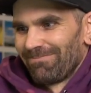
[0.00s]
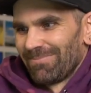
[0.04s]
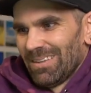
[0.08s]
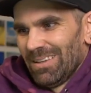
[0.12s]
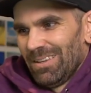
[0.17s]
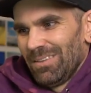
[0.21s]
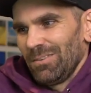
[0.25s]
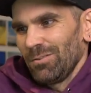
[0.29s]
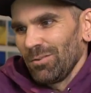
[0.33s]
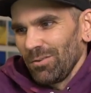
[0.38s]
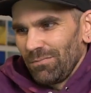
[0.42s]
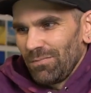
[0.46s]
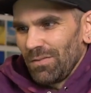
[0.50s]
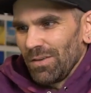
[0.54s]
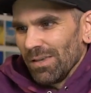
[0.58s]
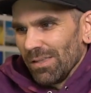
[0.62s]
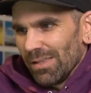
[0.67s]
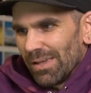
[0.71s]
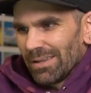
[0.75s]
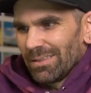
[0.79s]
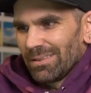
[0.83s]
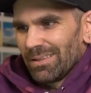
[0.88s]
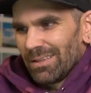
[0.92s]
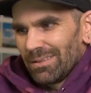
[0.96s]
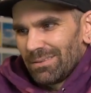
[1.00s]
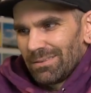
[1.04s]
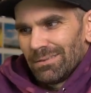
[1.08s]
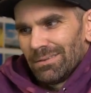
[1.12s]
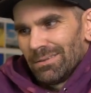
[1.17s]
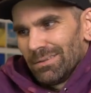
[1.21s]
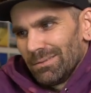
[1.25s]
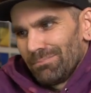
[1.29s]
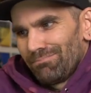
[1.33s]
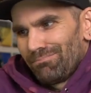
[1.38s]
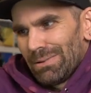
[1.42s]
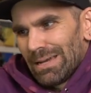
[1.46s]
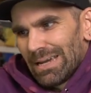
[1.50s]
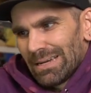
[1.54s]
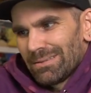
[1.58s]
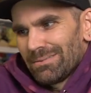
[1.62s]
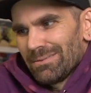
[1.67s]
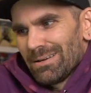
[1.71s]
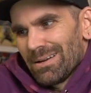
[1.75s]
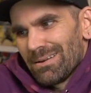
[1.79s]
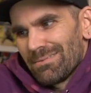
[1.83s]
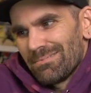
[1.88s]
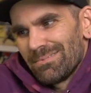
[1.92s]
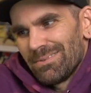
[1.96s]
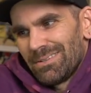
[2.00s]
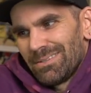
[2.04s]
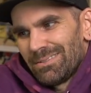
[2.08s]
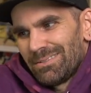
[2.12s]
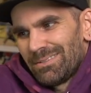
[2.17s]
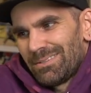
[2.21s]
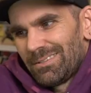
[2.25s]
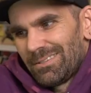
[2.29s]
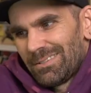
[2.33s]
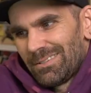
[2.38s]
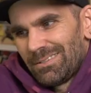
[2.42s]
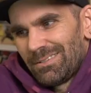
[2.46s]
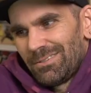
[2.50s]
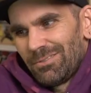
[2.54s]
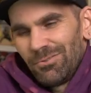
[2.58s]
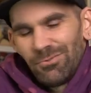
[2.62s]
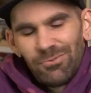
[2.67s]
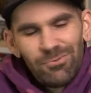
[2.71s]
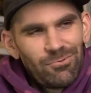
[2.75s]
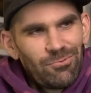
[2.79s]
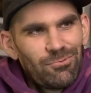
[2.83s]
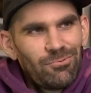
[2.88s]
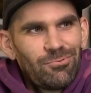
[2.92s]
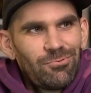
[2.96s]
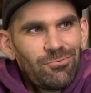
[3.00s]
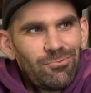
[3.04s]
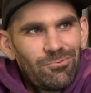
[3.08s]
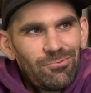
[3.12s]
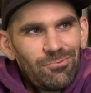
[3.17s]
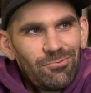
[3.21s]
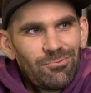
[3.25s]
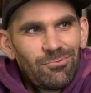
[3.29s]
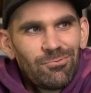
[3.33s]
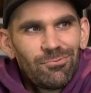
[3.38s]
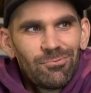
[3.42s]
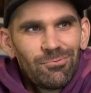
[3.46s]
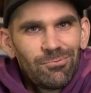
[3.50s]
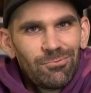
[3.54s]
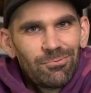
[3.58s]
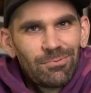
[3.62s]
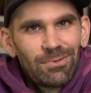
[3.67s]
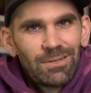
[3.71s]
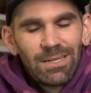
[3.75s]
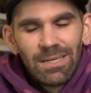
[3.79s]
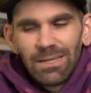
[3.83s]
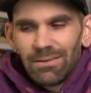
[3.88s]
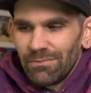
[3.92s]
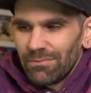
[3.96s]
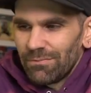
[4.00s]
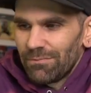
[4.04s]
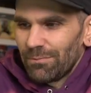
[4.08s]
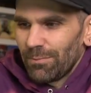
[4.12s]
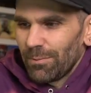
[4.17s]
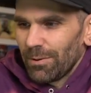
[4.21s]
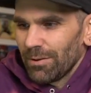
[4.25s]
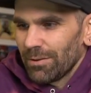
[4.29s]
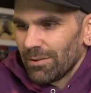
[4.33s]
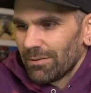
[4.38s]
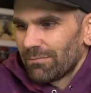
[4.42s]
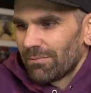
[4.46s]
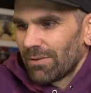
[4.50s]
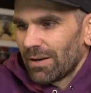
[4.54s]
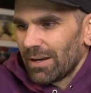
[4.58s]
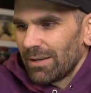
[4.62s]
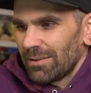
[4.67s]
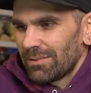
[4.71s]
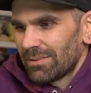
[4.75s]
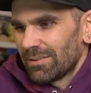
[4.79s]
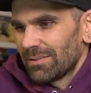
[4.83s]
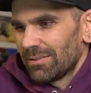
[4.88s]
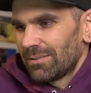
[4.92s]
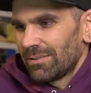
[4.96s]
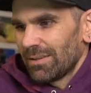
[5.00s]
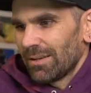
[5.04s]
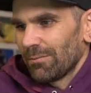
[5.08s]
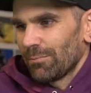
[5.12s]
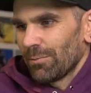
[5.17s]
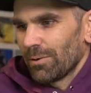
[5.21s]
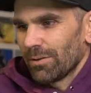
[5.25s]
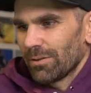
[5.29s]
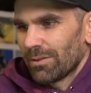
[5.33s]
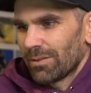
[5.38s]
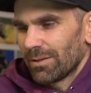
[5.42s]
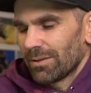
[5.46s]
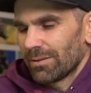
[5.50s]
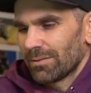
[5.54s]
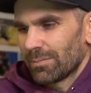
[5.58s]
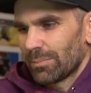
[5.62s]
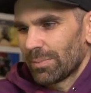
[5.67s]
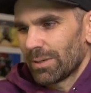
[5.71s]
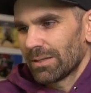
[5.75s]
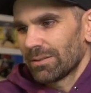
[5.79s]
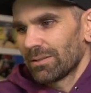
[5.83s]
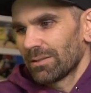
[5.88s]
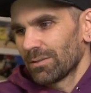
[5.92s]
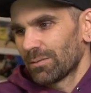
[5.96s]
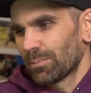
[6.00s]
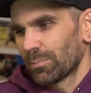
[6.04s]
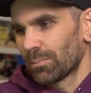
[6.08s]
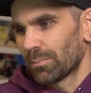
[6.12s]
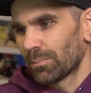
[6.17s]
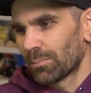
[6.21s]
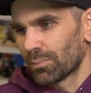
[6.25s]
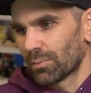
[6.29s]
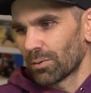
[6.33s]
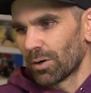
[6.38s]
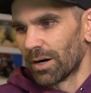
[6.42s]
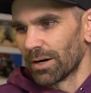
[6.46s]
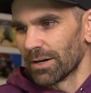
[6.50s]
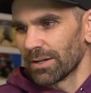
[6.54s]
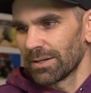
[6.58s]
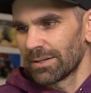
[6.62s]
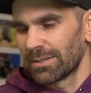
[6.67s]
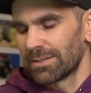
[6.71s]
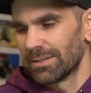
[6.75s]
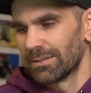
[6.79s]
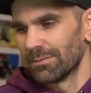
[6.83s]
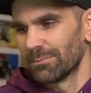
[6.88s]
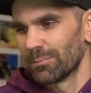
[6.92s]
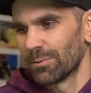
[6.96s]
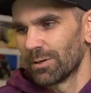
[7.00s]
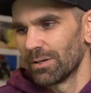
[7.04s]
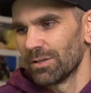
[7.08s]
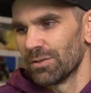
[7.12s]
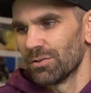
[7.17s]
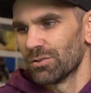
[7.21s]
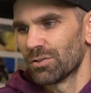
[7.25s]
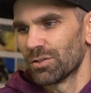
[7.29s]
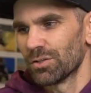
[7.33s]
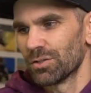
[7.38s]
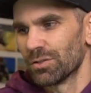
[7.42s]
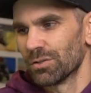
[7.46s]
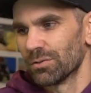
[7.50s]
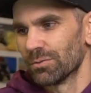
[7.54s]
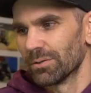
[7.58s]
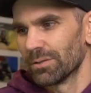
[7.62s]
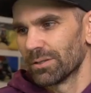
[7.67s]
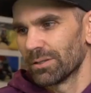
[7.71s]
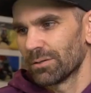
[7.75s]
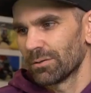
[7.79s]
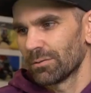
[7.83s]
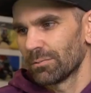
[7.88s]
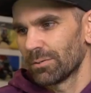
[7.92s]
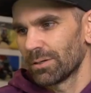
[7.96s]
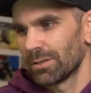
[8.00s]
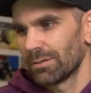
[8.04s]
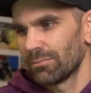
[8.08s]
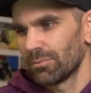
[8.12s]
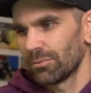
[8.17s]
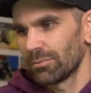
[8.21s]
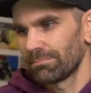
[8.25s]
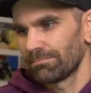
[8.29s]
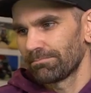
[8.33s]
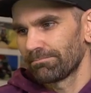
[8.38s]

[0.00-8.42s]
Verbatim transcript: So I feel like that's a good background to give real advice and say real things about this product and what you should do with it or whatever.